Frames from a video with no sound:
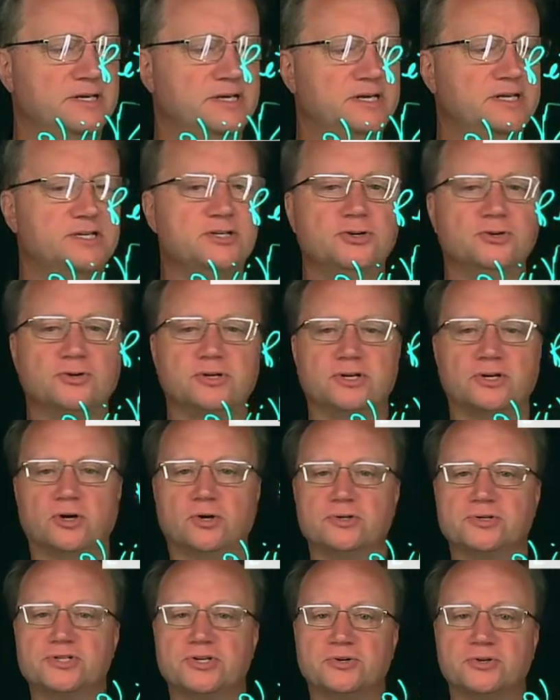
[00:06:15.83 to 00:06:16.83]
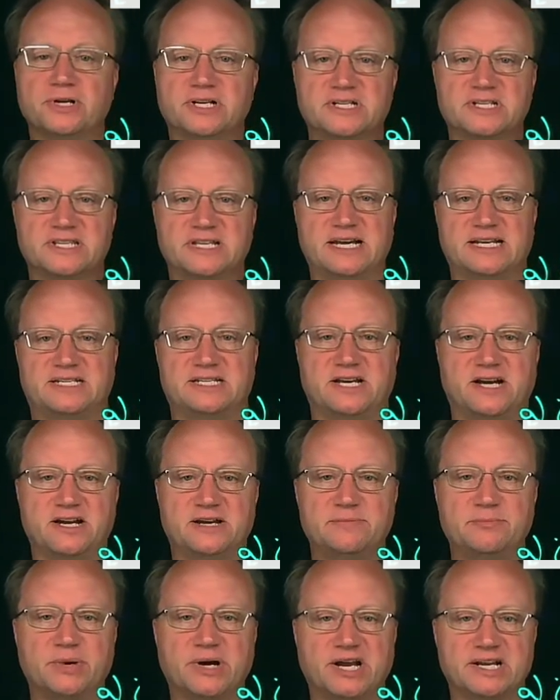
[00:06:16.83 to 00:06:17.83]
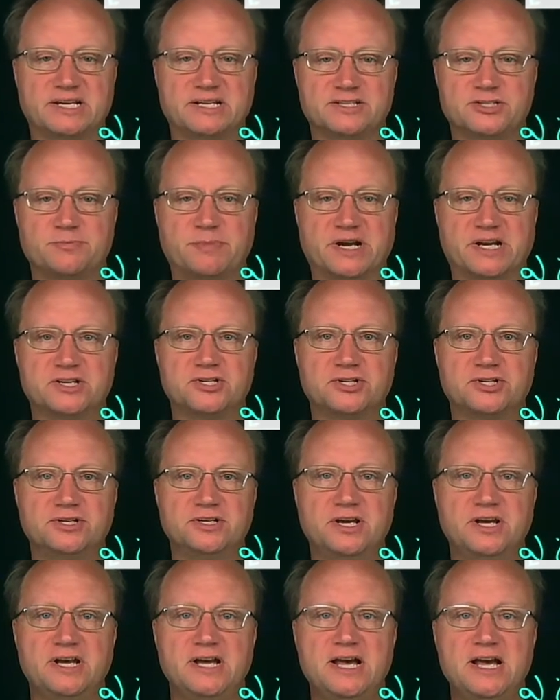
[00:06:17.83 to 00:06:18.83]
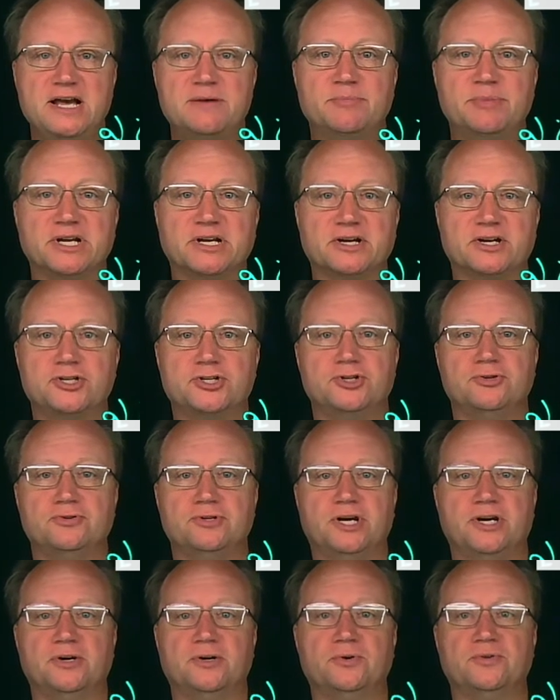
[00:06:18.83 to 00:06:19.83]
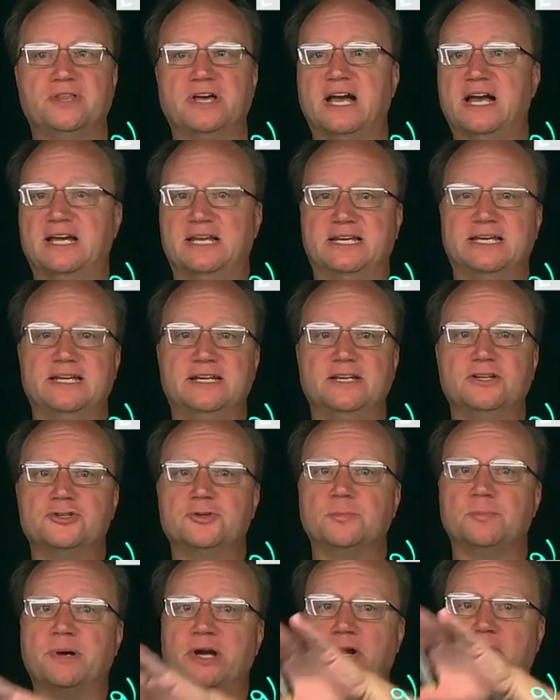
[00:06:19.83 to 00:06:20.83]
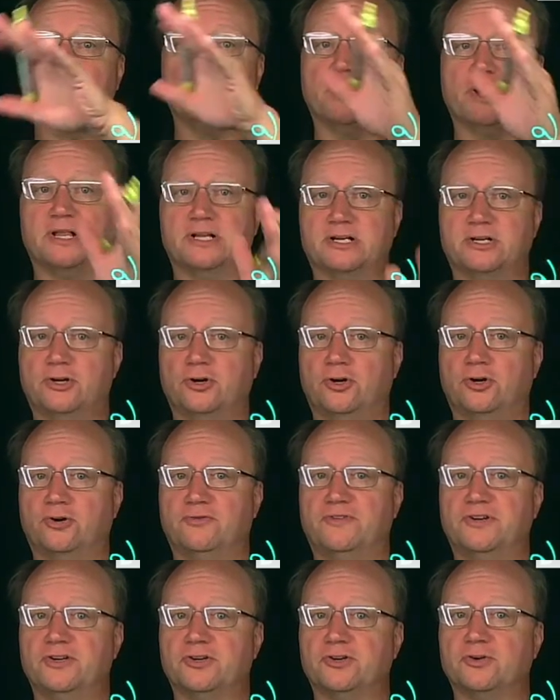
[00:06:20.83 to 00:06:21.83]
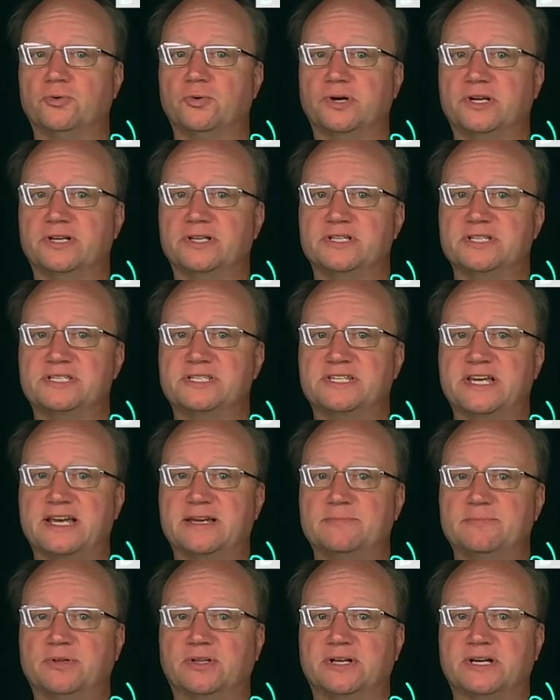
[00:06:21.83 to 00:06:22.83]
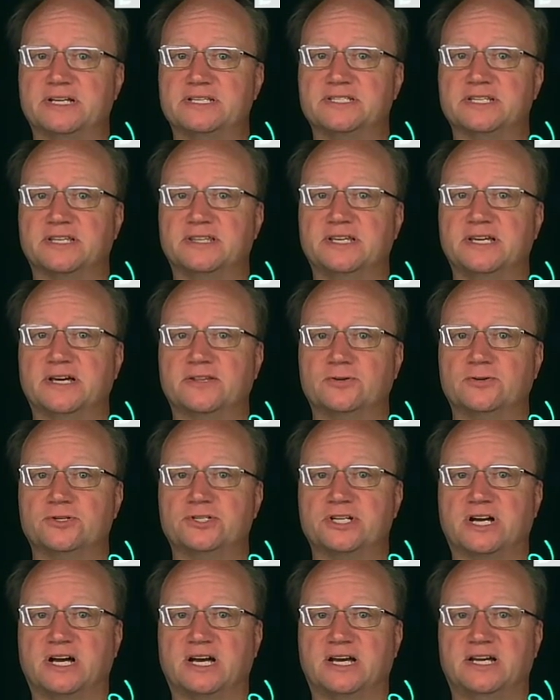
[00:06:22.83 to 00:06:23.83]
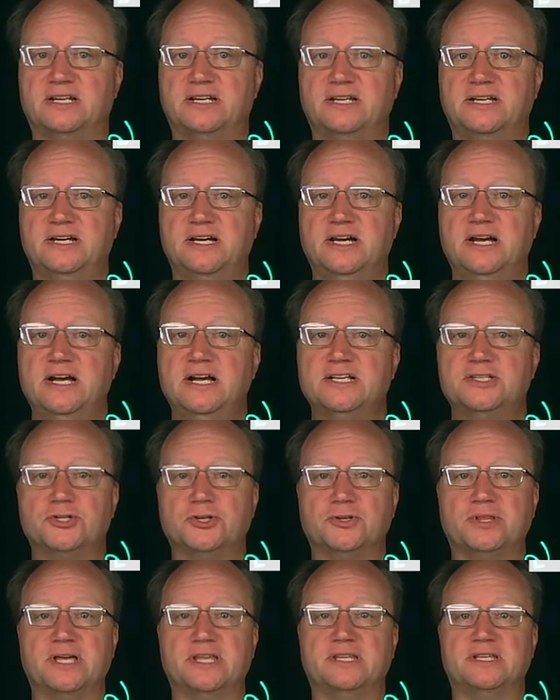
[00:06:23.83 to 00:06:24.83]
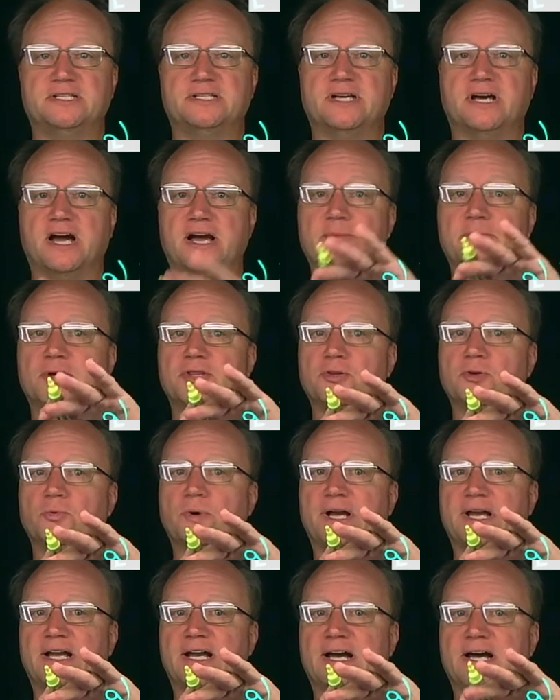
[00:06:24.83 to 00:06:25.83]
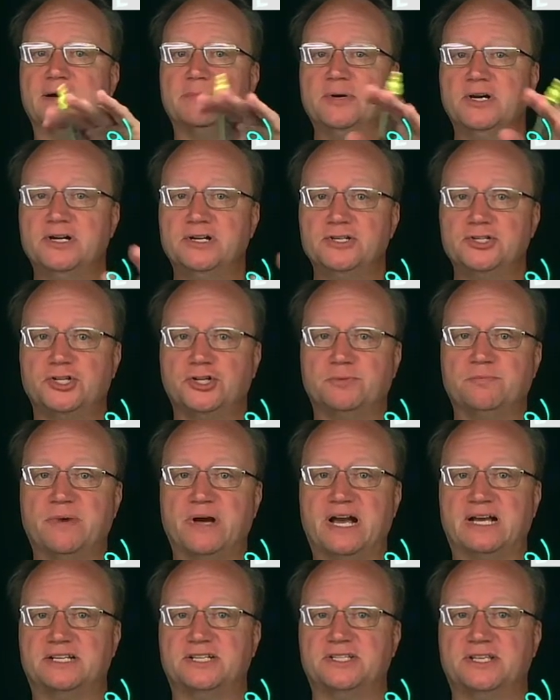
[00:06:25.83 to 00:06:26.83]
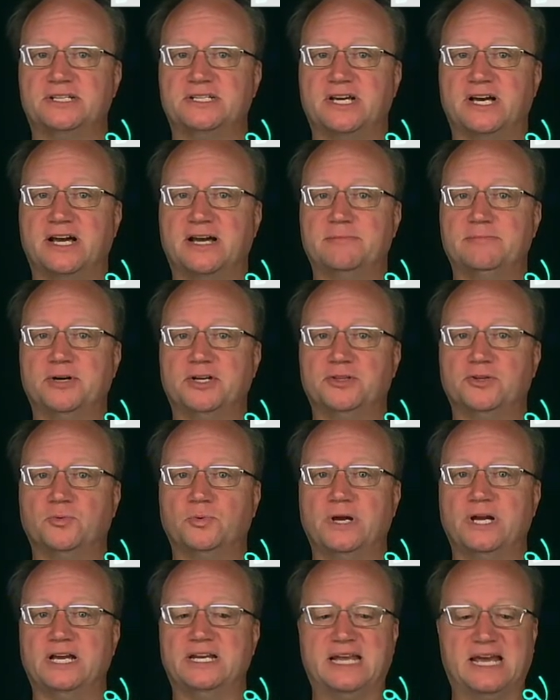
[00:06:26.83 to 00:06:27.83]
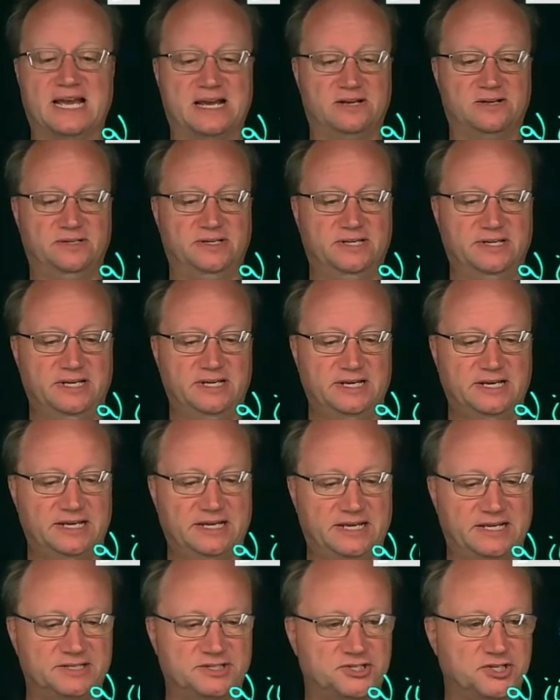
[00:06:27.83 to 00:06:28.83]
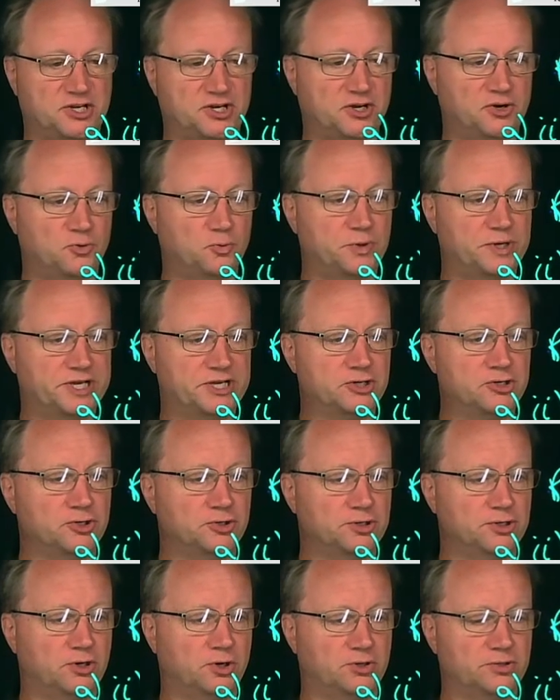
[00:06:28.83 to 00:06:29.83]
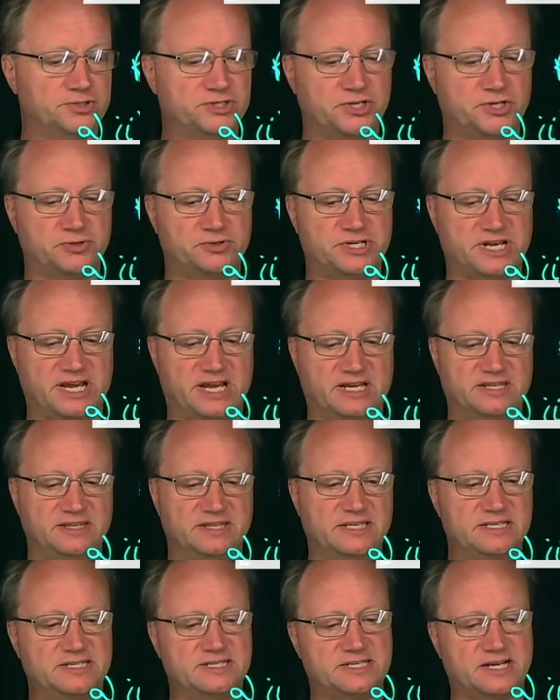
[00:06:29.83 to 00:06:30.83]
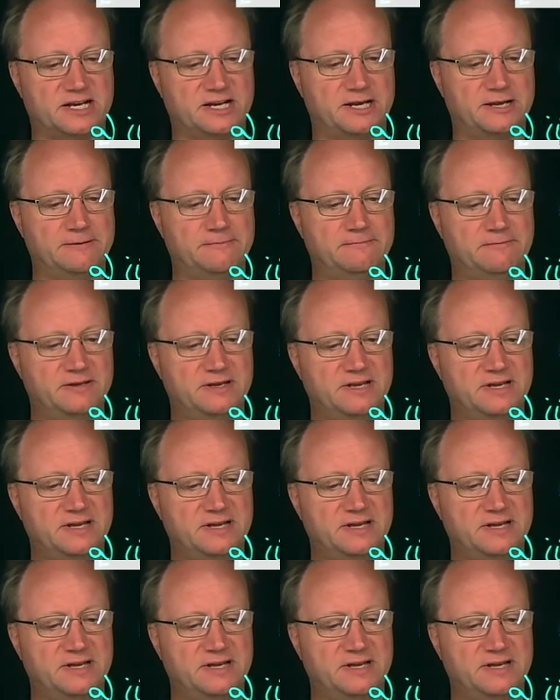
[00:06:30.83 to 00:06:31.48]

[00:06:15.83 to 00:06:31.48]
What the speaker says: You can also get to that time by inspection because you know that it is a parabolic curve and you're going to the same place on the other side. So then the time on the way up should match the time on the way down. And so we could also take this time